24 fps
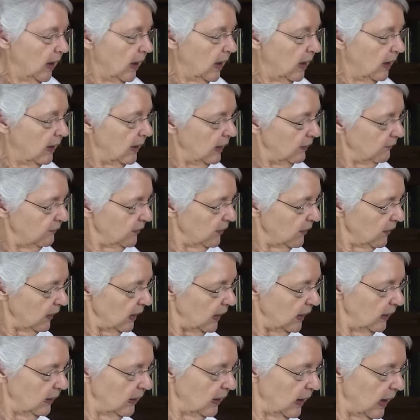uh, if your
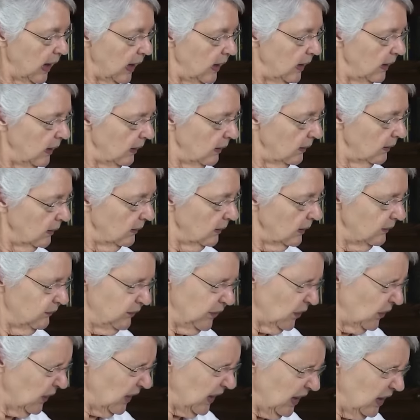angle,
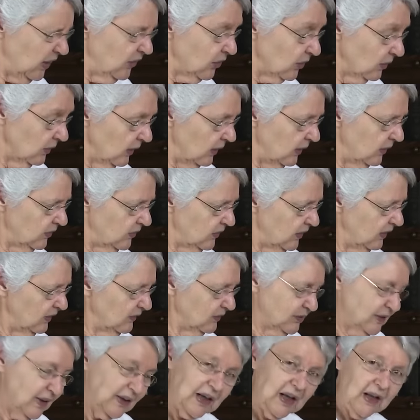if your easel is
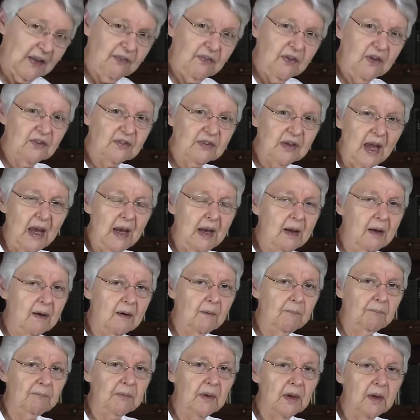tilted at this
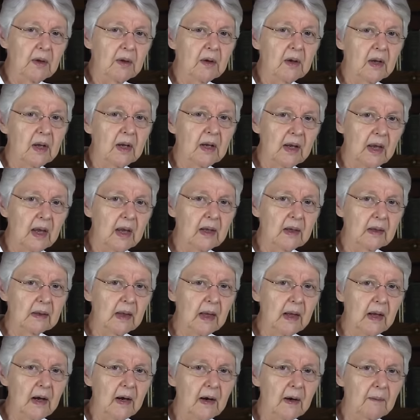angle, you're going to get
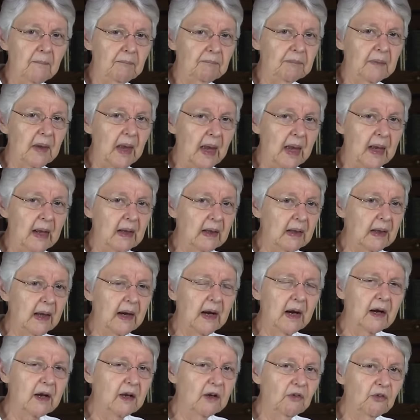glare and
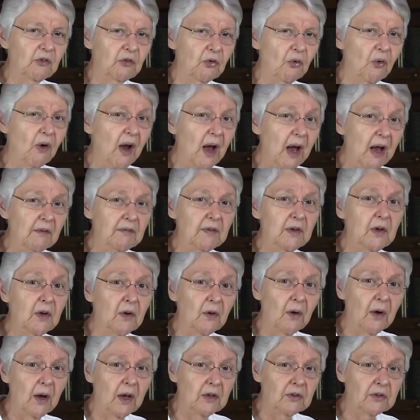glare can drive you
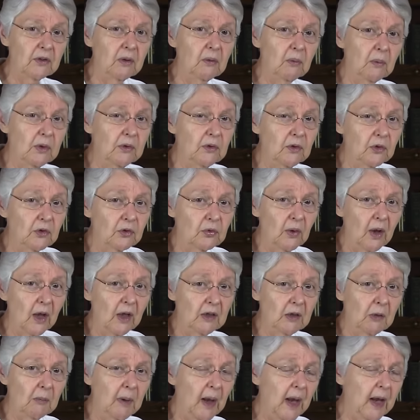crazy when you're
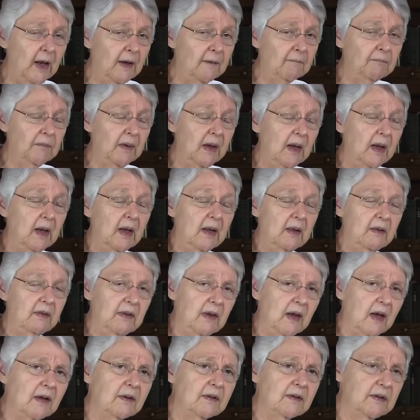trying to paint.
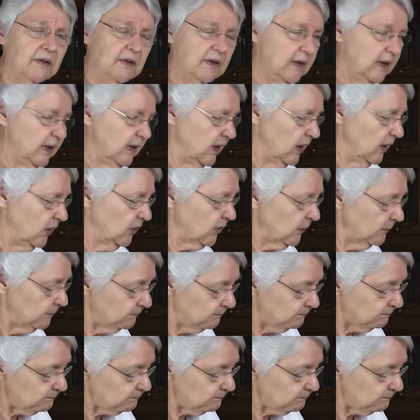The other thing is,